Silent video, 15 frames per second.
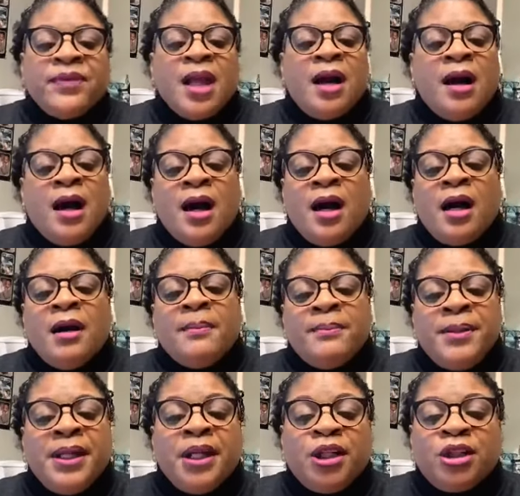Uh,
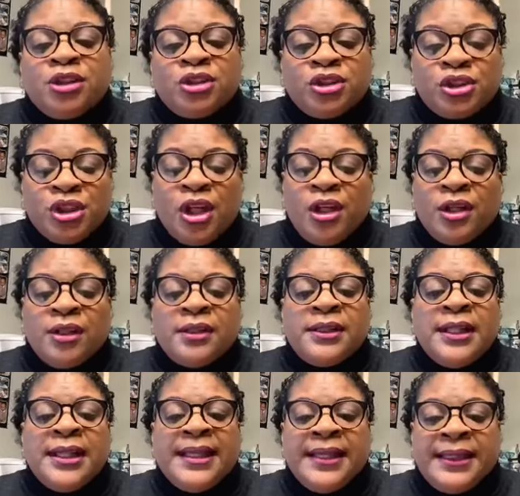being concerned
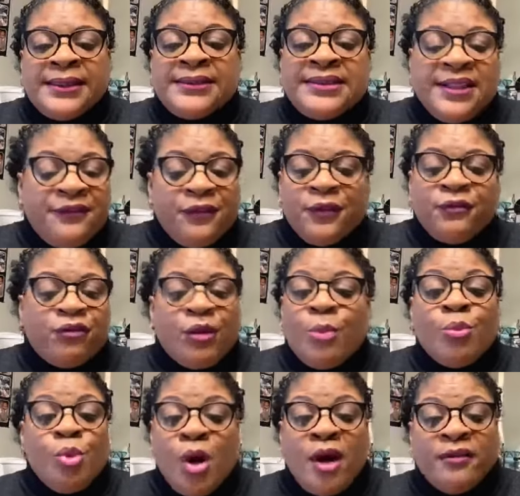is different from
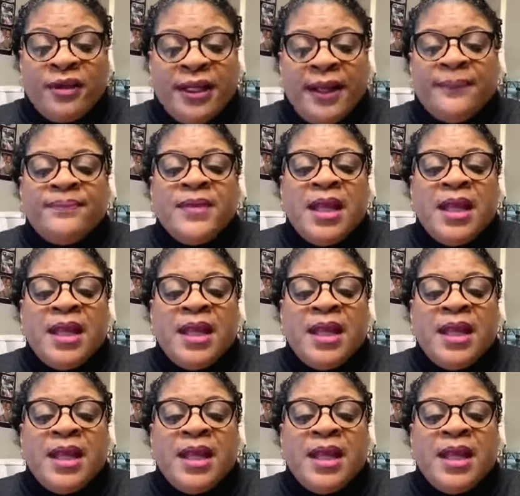worrying.